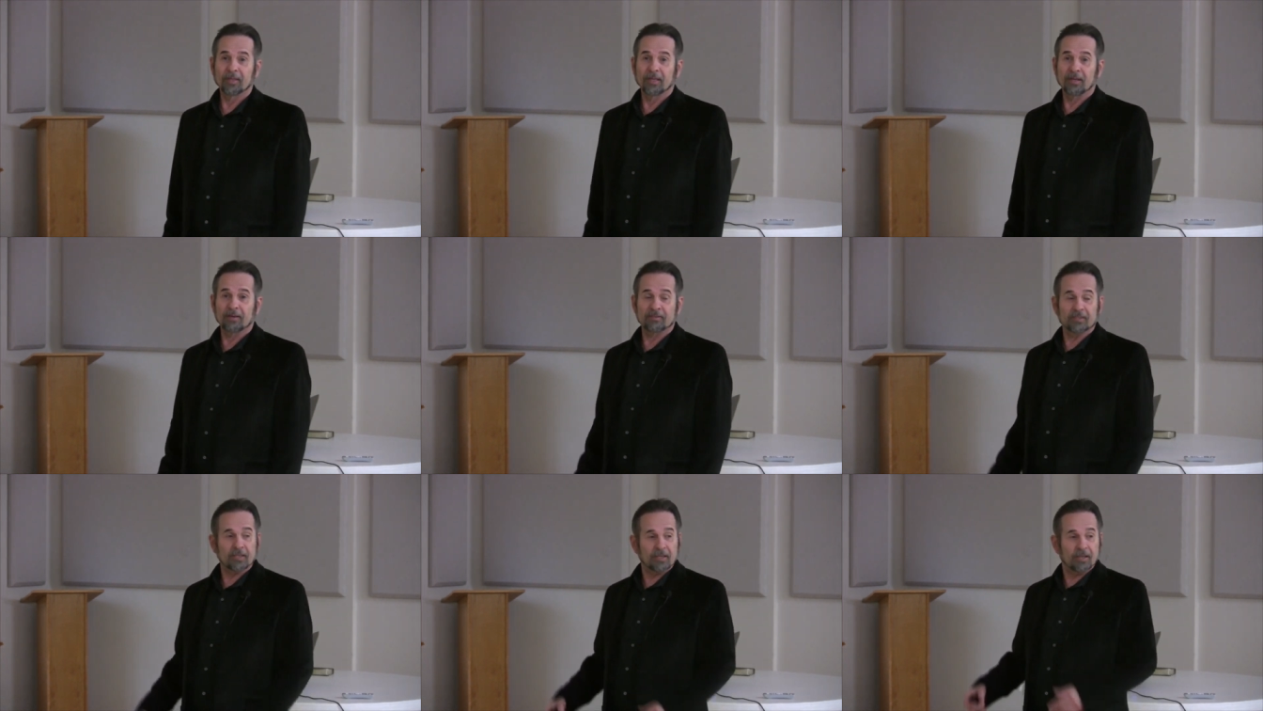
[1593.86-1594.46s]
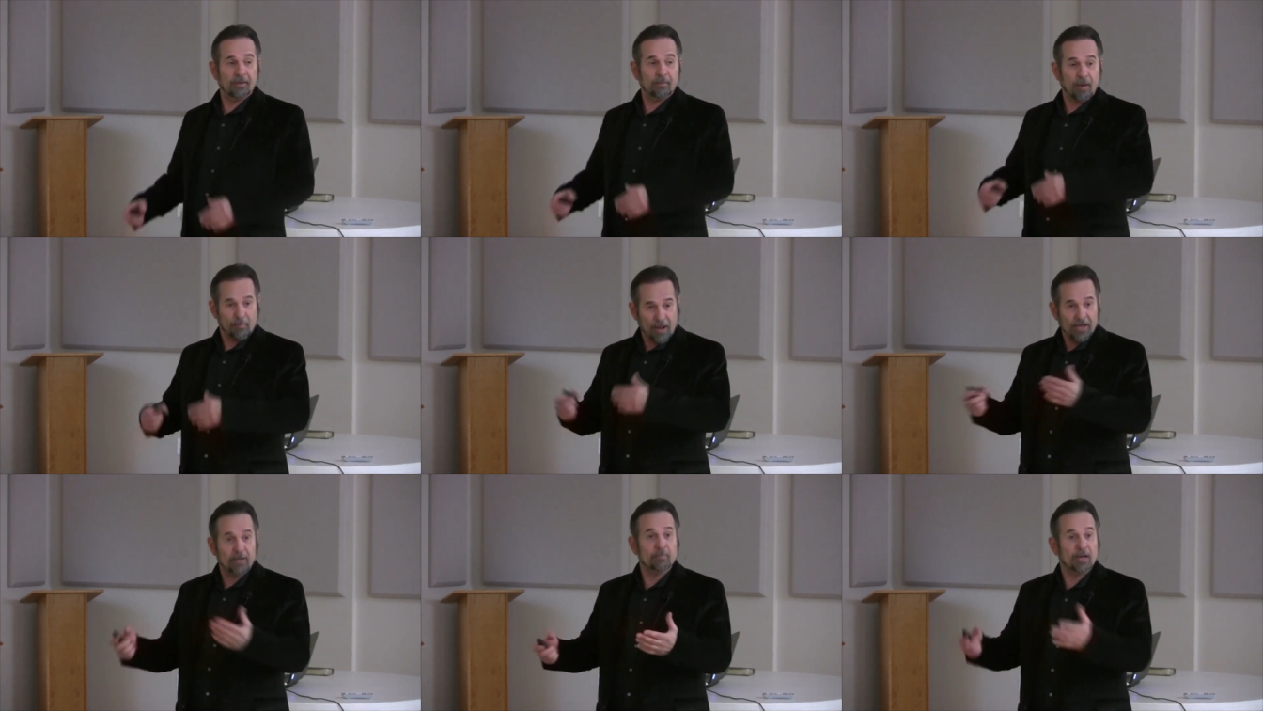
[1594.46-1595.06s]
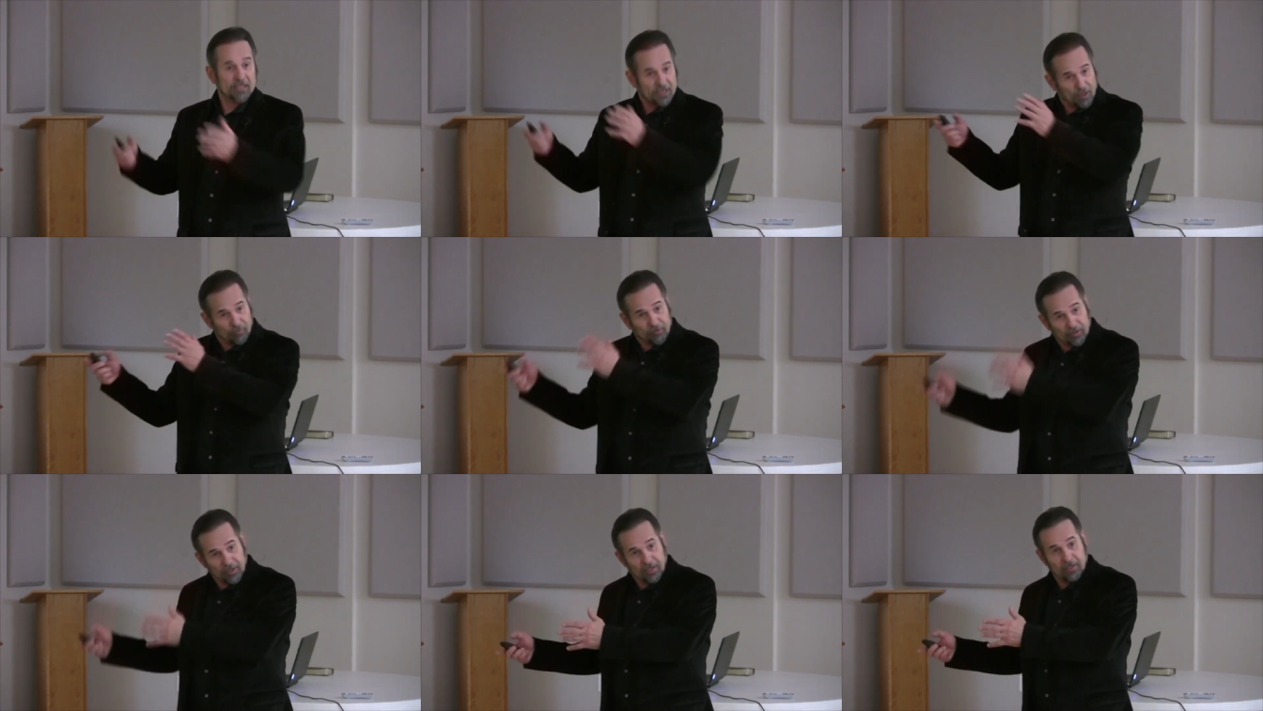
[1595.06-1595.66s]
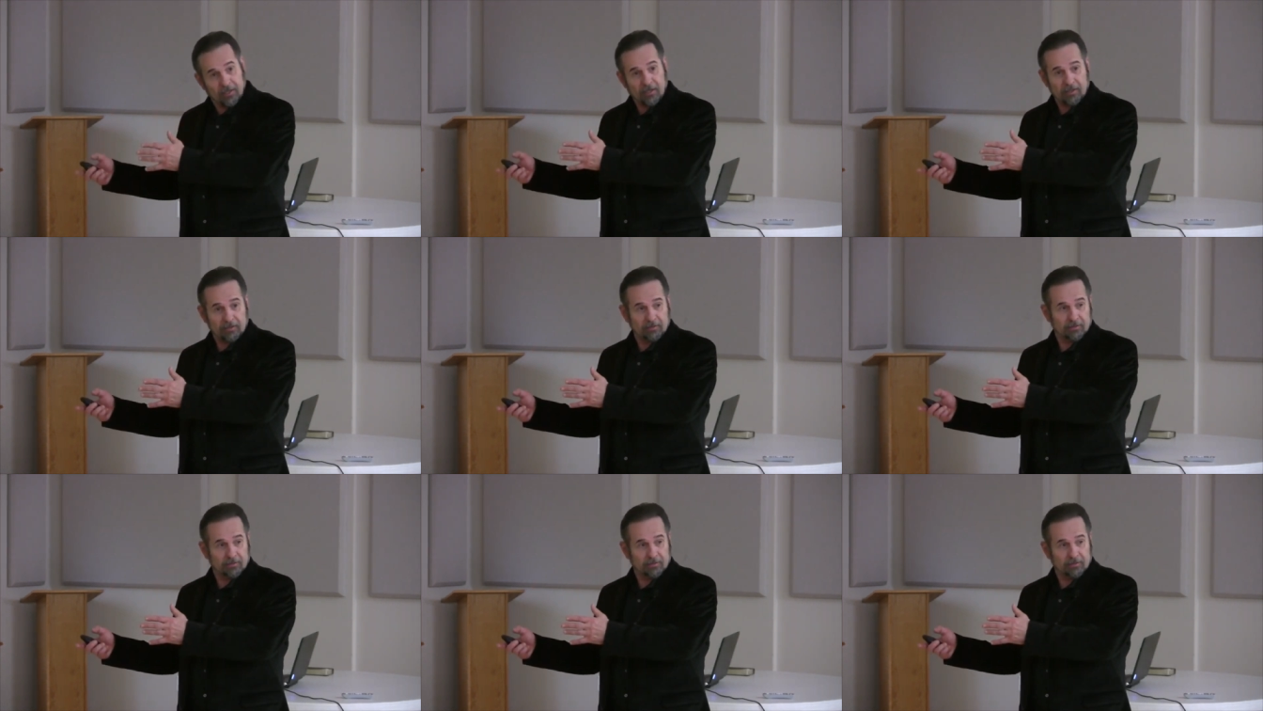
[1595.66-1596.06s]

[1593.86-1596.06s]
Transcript: Is, am I making myself clear?